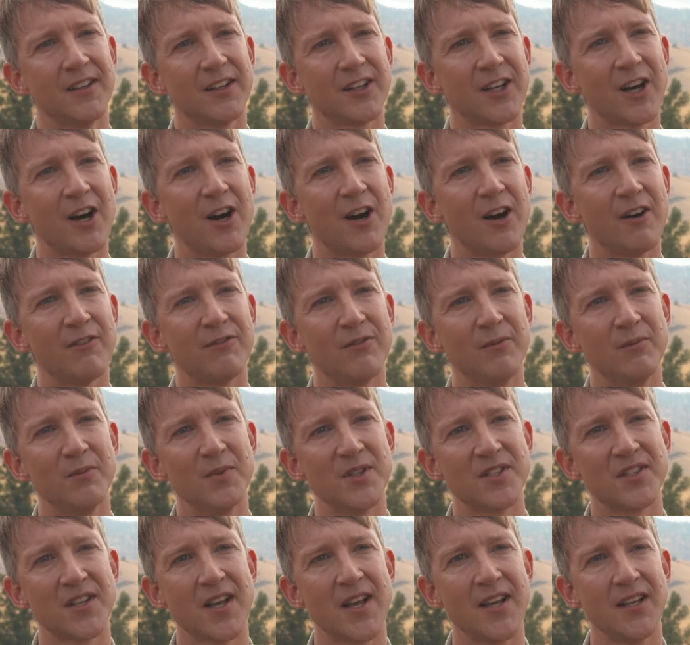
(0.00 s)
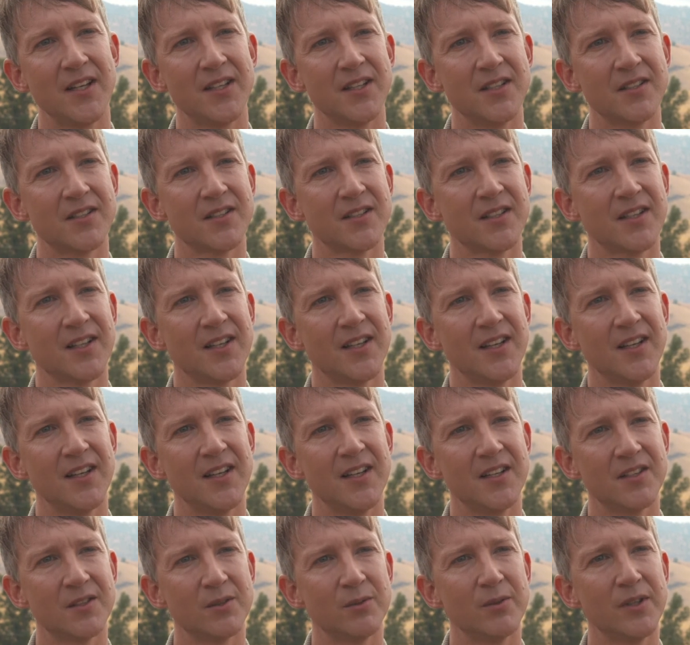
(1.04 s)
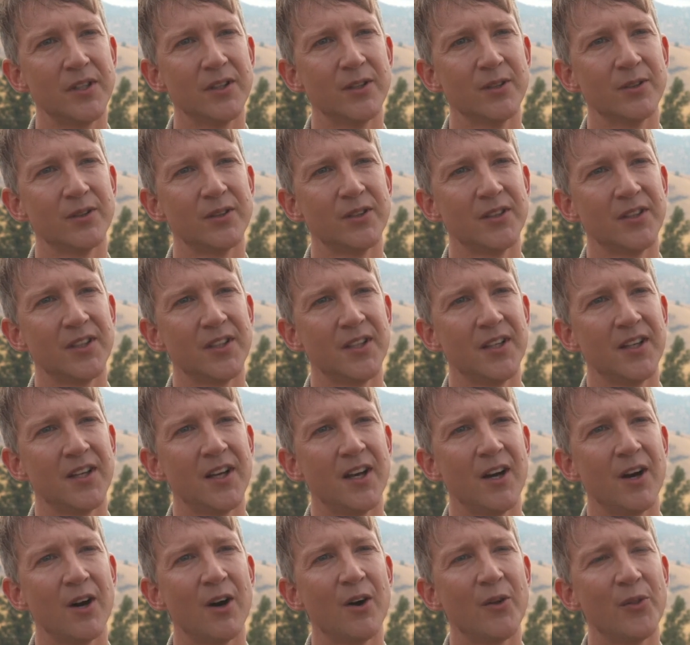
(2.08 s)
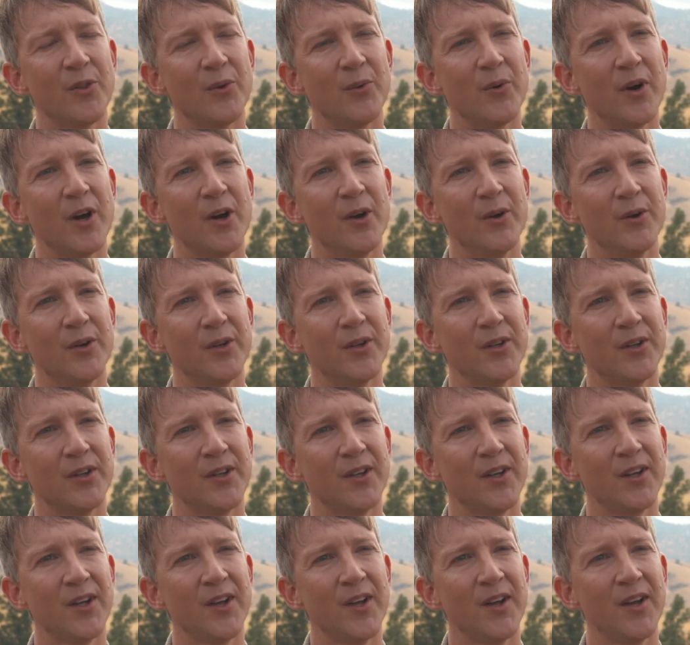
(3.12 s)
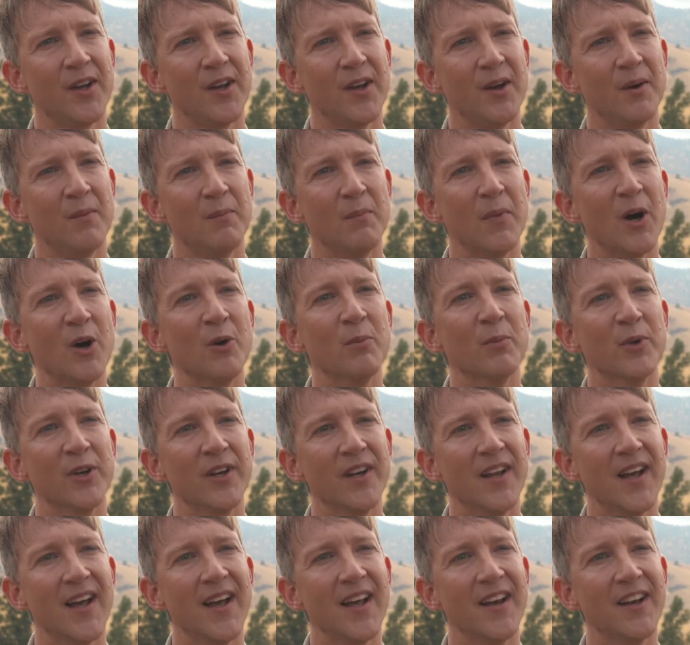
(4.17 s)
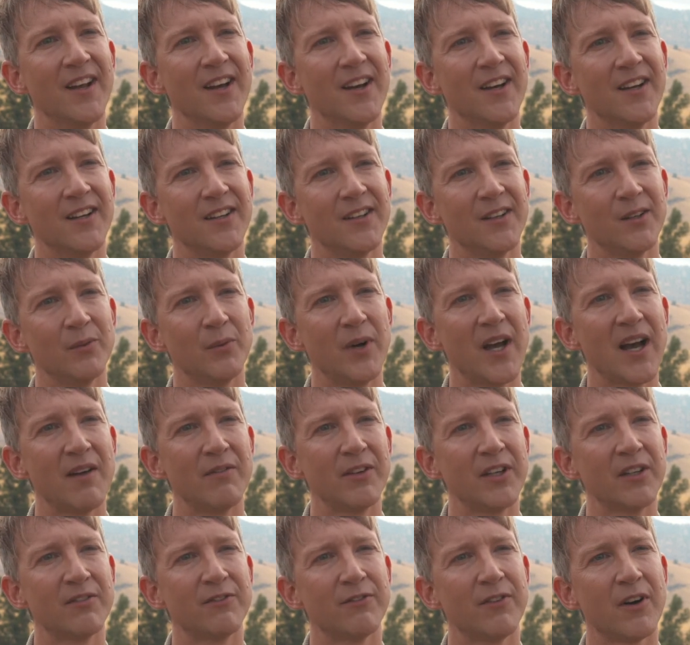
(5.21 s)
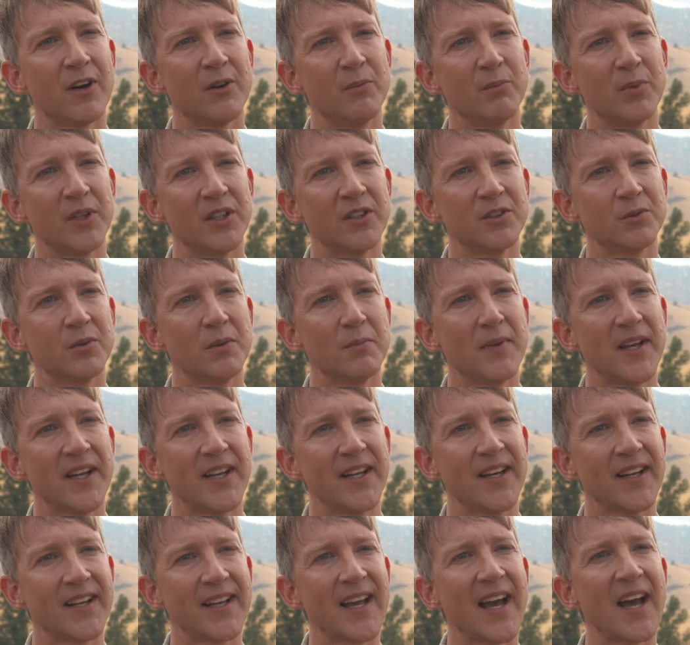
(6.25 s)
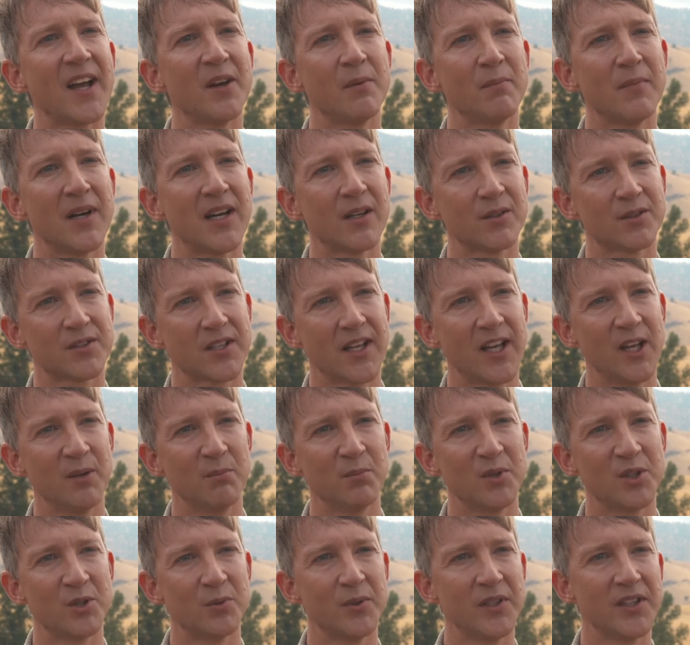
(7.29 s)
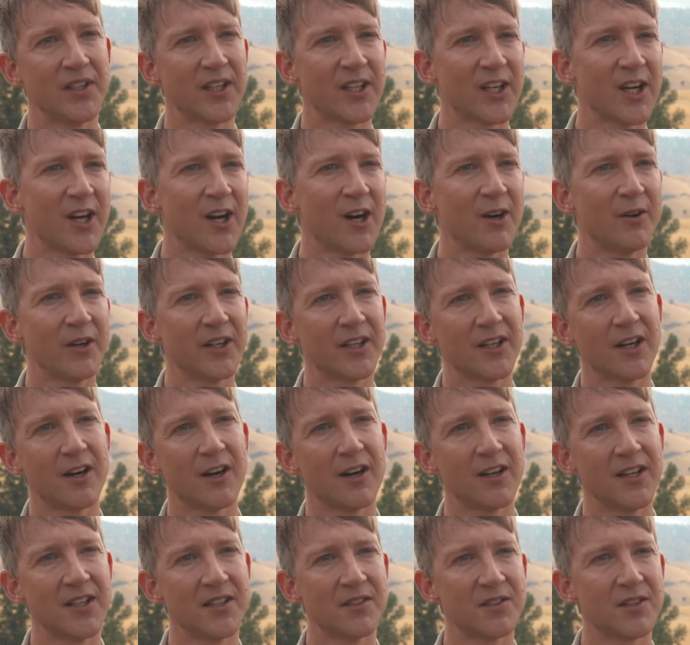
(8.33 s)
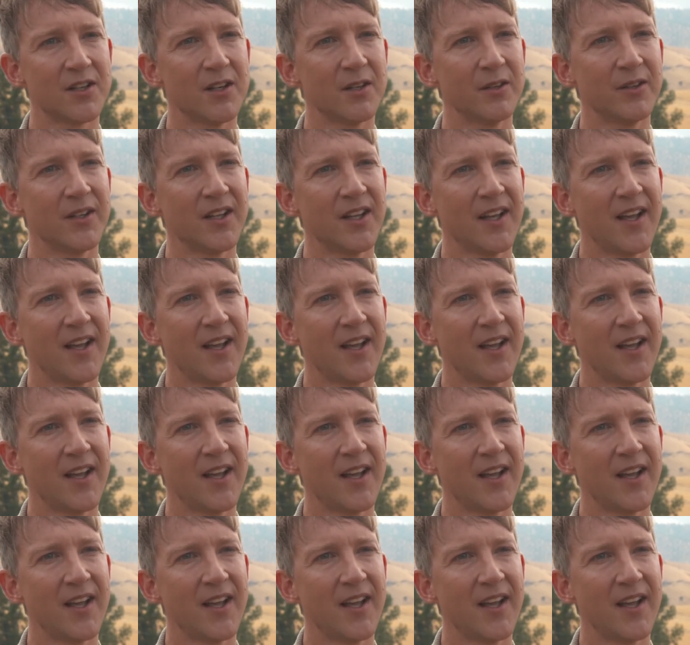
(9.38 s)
car from Mercedes is a real on-the-road moment. And we're having fun because we're making a cat and mouse game between the car and Carly. So,